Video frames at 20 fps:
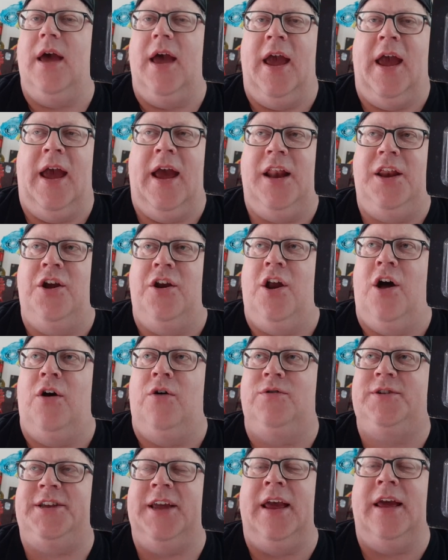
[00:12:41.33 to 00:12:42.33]
And, you
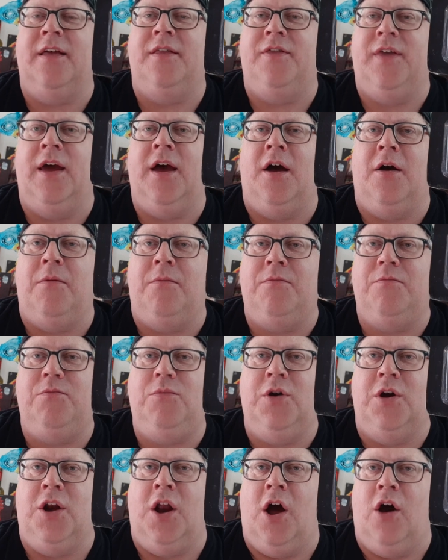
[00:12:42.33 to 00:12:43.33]
know, seeing them,
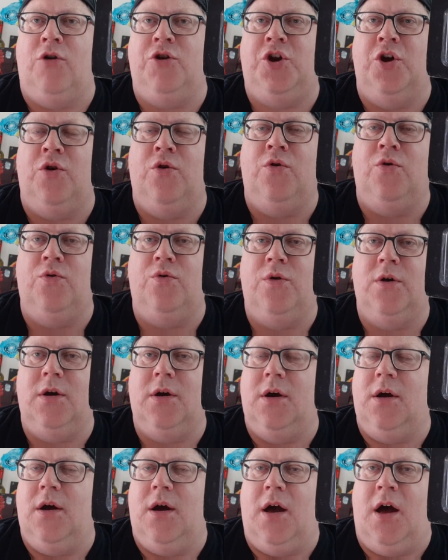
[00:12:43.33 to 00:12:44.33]
you know, do
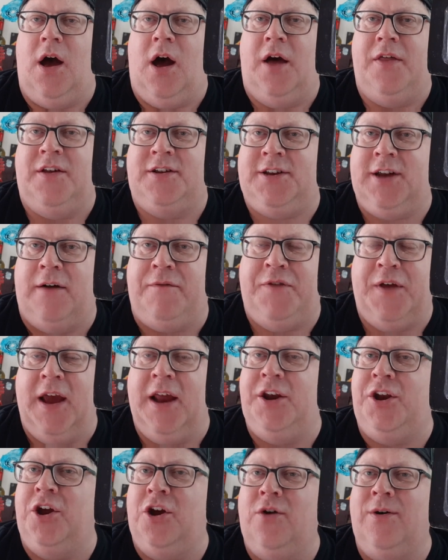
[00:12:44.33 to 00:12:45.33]
the stuff
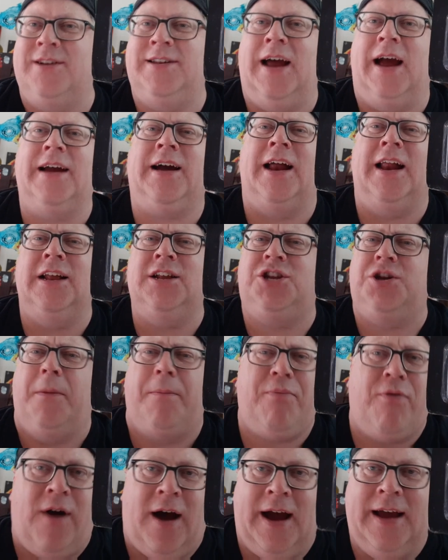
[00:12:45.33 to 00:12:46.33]
they do is not kind of
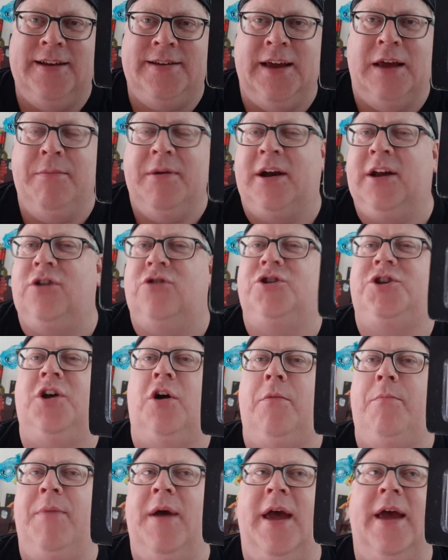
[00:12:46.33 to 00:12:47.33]
surprising because they're
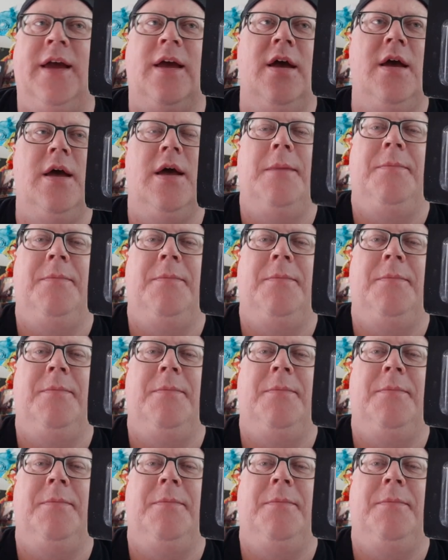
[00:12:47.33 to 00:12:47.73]
so big.